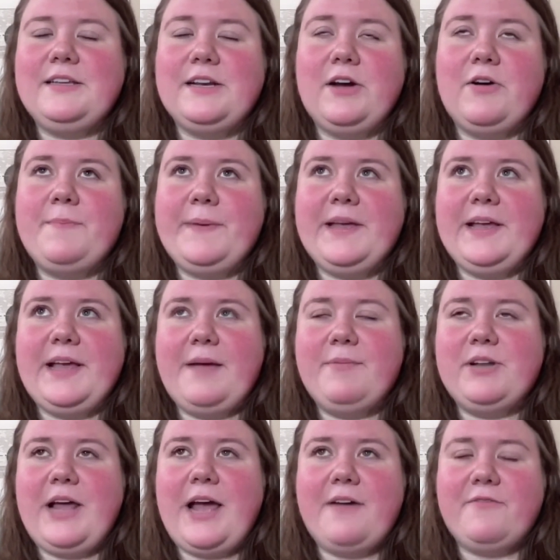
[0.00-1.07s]
being
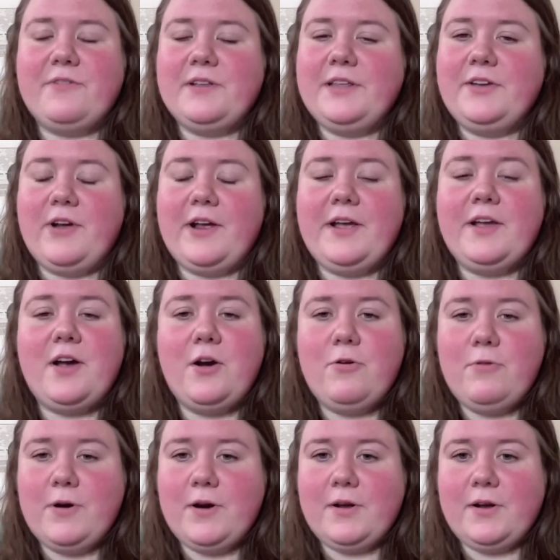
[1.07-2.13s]
able to have really great
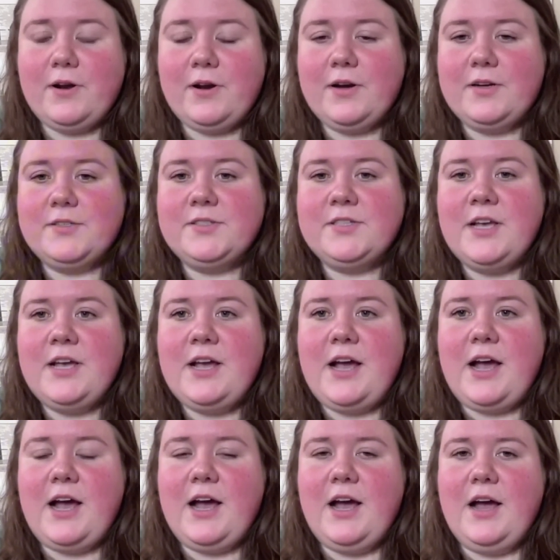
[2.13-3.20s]
coworkers,
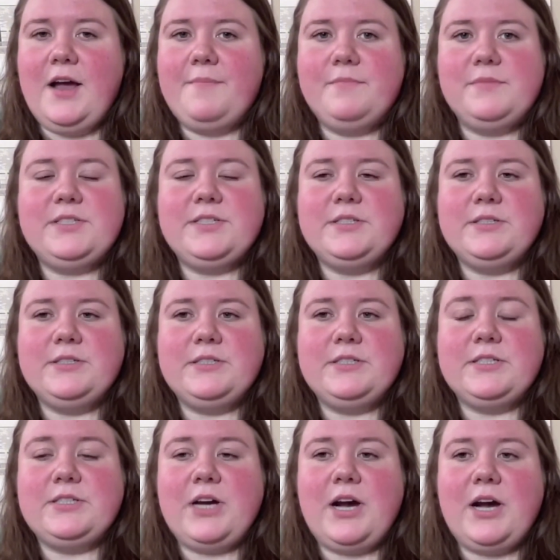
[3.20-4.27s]
to
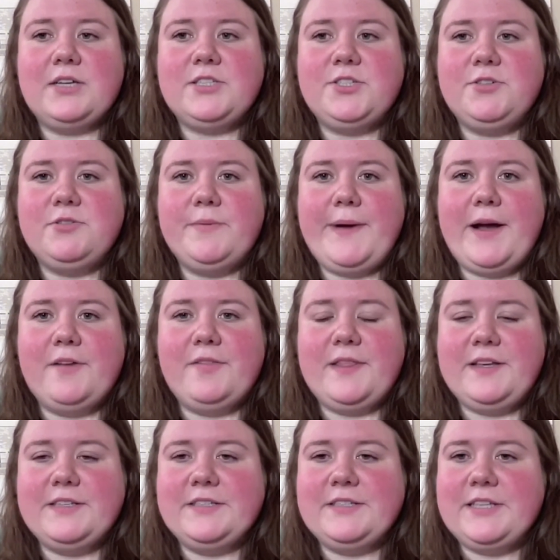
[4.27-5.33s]
talk to about
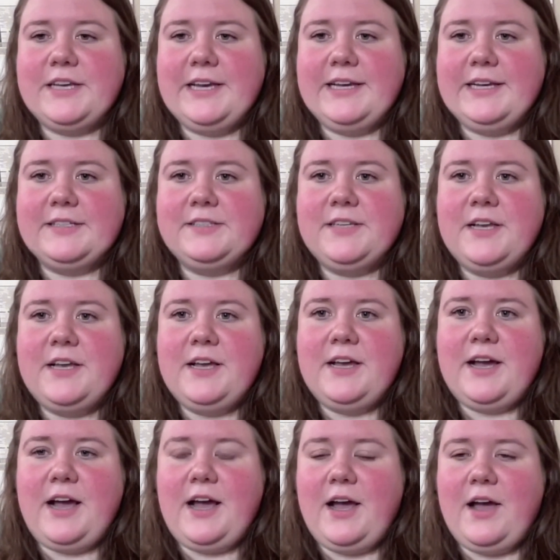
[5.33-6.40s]
these things,
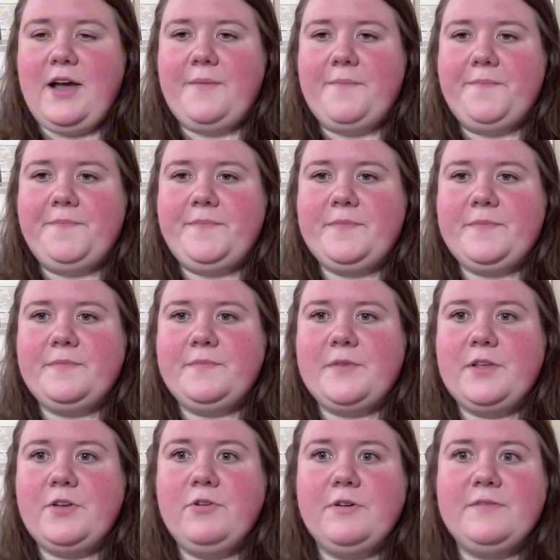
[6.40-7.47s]

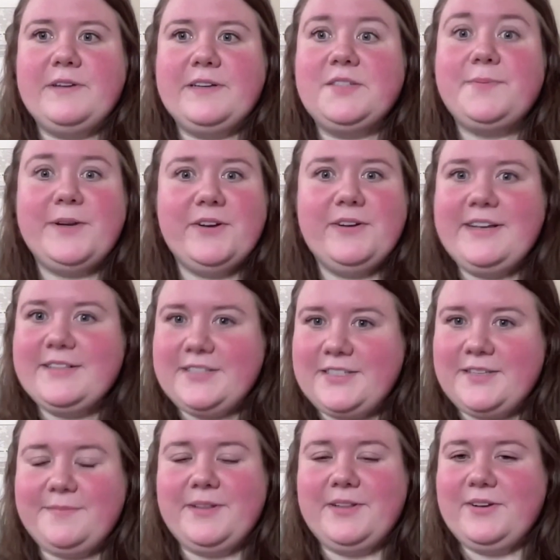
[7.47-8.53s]
who have experienced
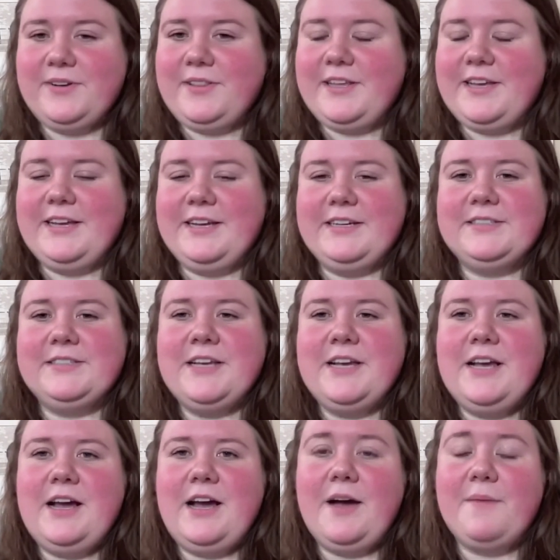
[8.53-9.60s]
similar things,
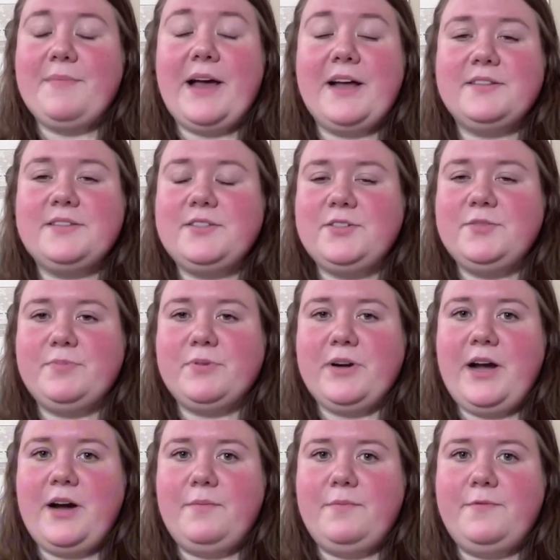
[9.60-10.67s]
that's super
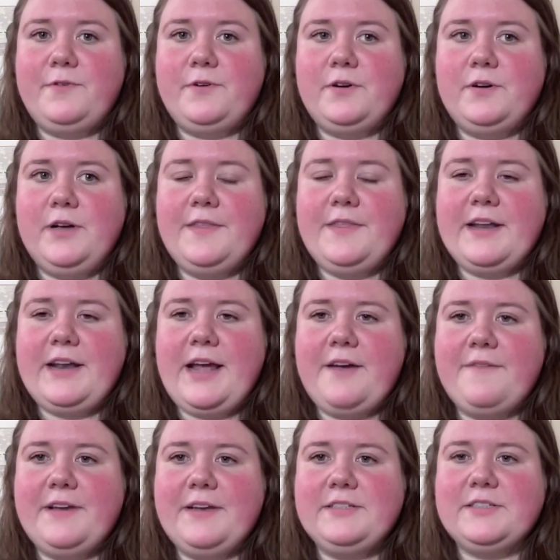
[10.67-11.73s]
helpful. And then
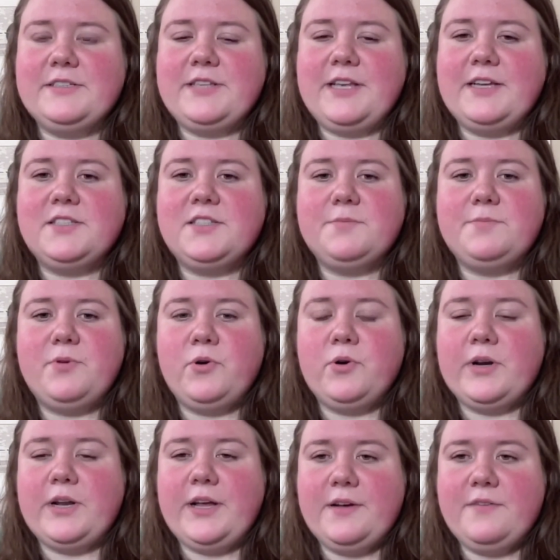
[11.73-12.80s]
having just like
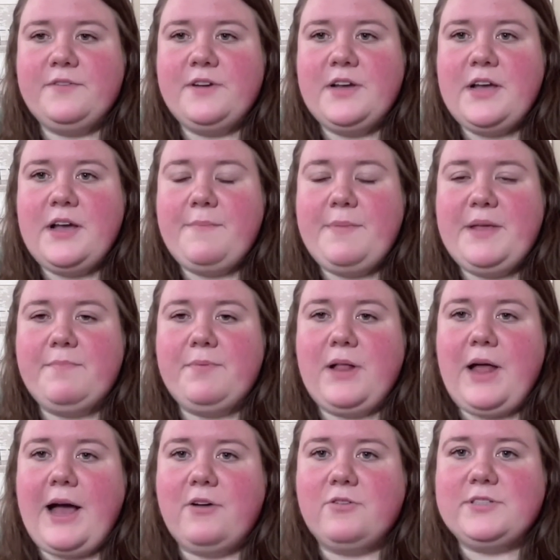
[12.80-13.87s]
supportive people
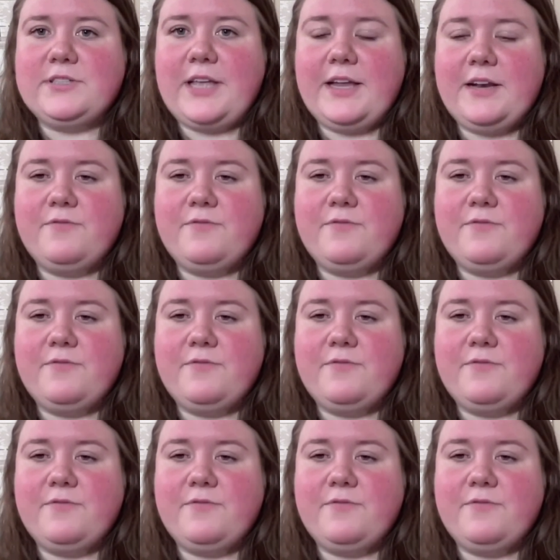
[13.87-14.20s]
outside of